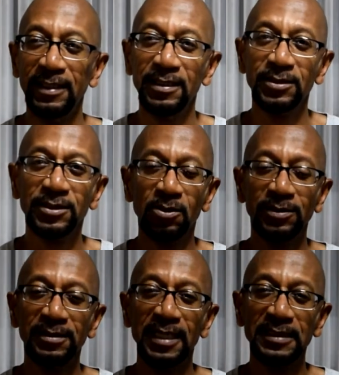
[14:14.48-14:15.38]

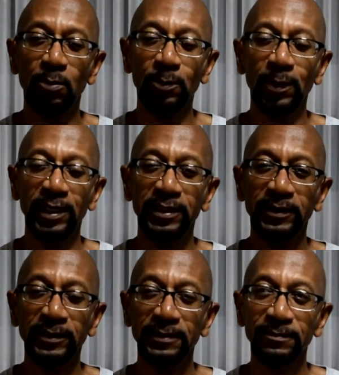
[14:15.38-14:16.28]
So that's one way to do
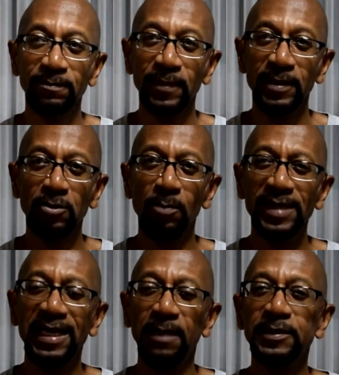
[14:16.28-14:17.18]
it. So I hope
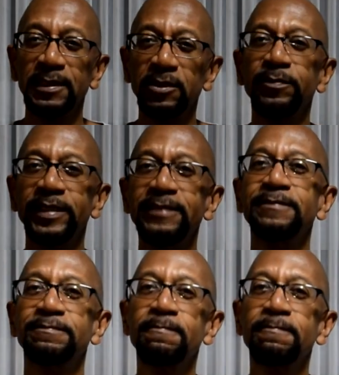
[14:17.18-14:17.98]
that helps a little bit.